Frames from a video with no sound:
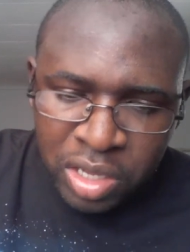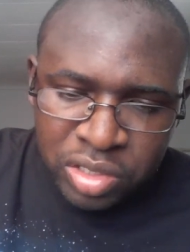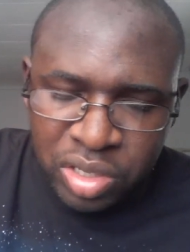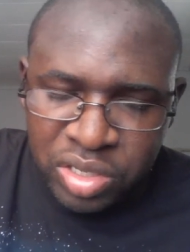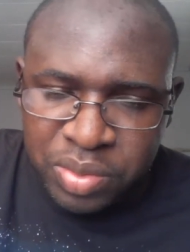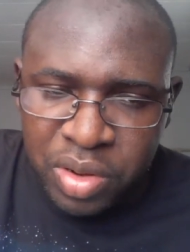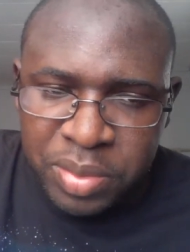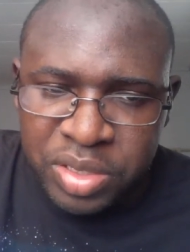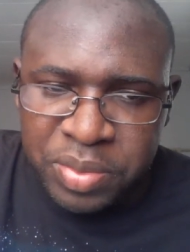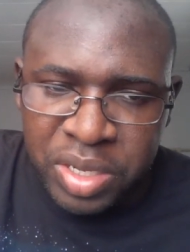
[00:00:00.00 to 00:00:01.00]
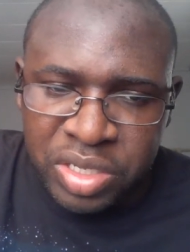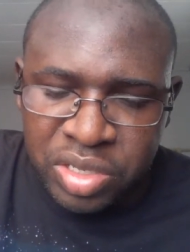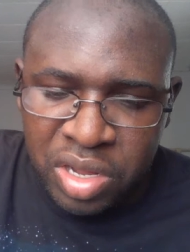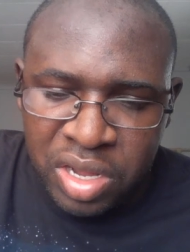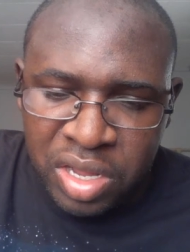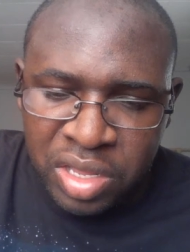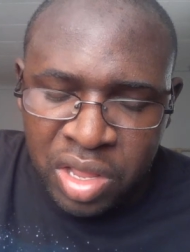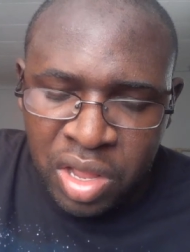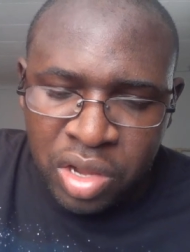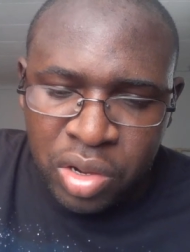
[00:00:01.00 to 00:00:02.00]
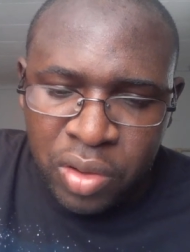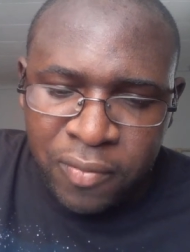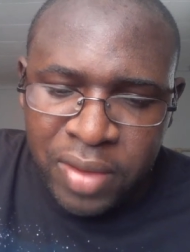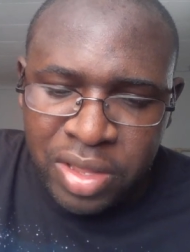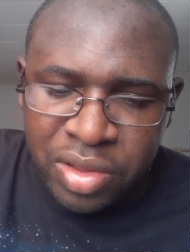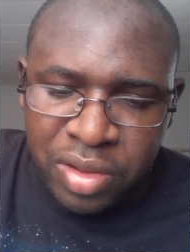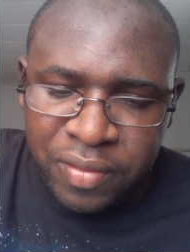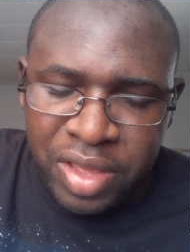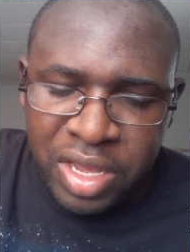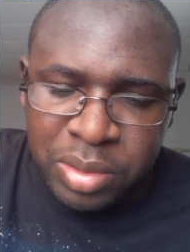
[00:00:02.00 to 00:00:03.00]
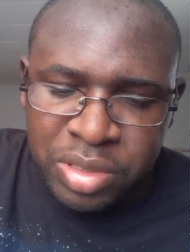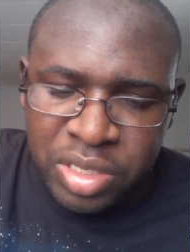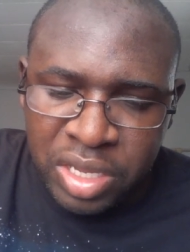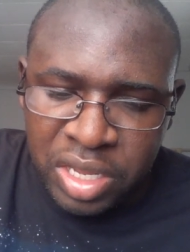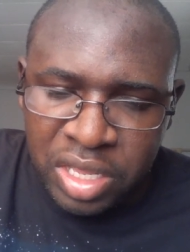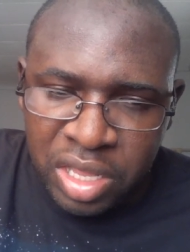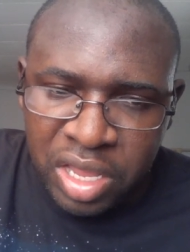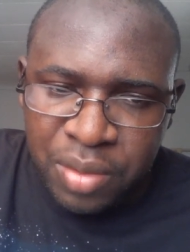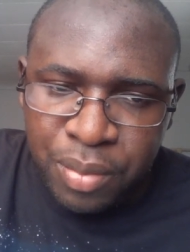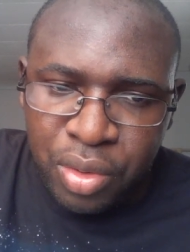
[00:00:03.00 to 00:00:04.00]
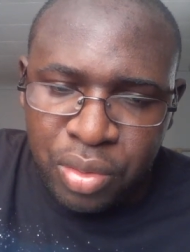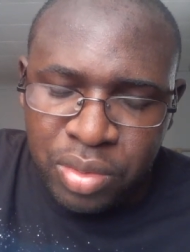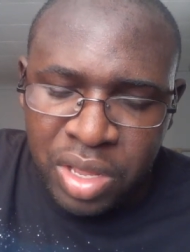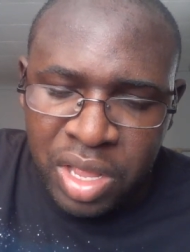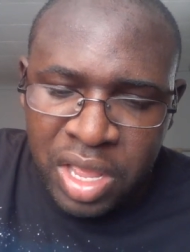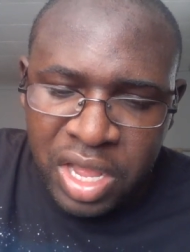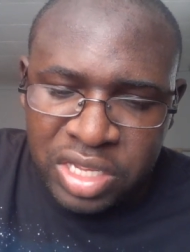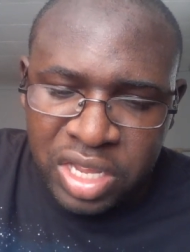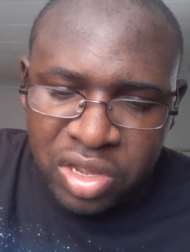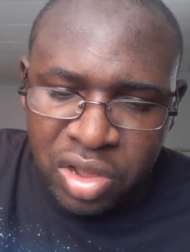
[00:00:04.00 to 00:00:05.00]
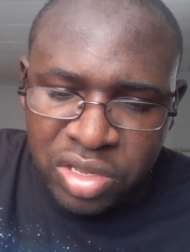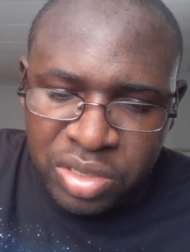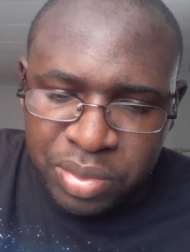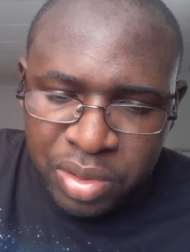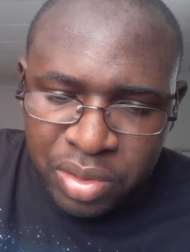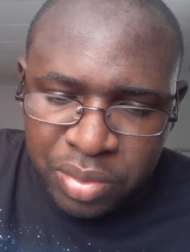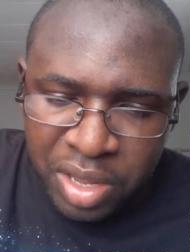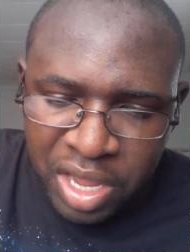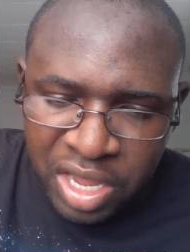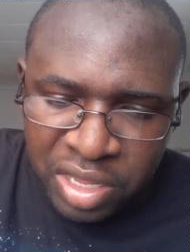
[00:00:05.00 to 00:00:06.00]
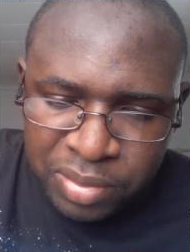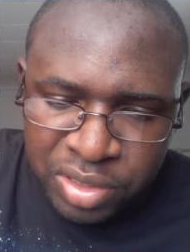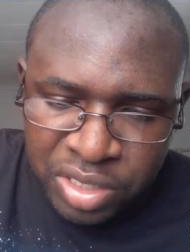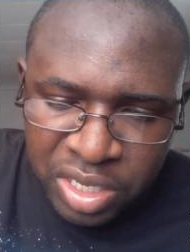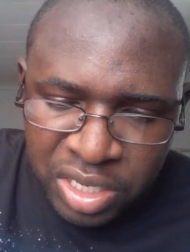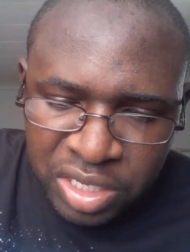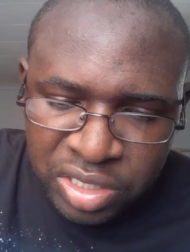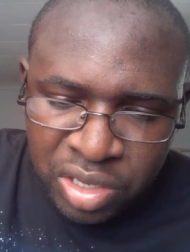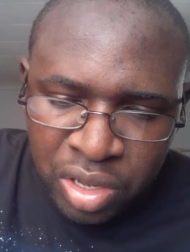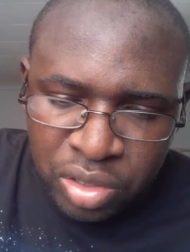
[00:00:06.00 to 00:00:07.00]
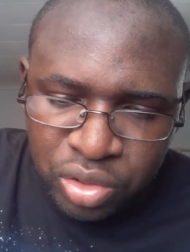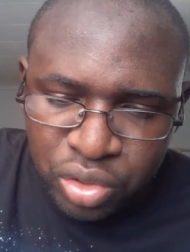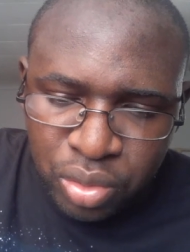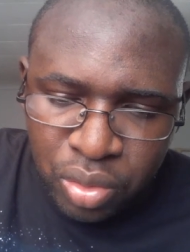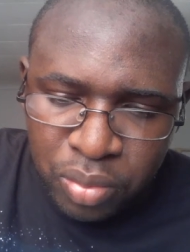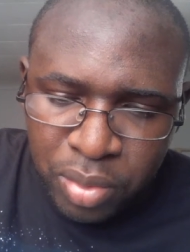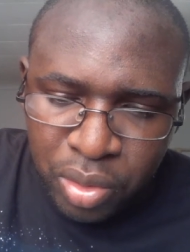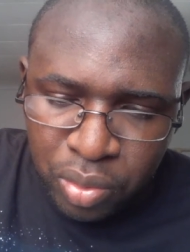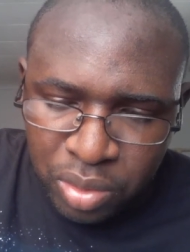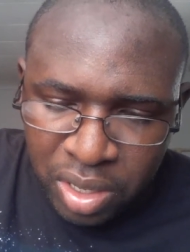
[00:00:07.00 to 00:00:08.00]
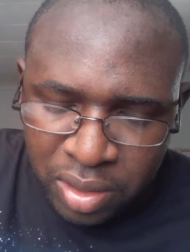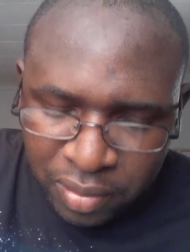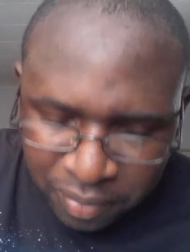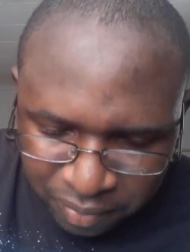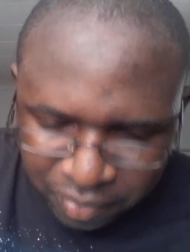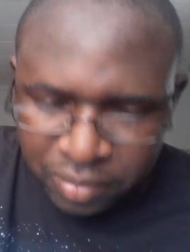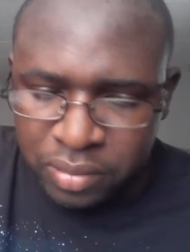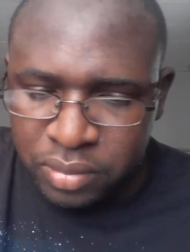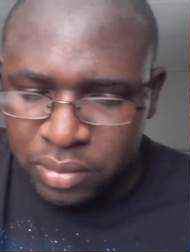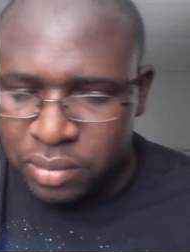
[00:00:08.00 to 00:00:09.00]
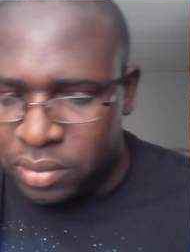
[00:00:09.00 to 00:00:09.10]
So this poem is based on co-founder of AFC, Leah Moon, as I call this poem AFC's True Moon. Mm-hmm.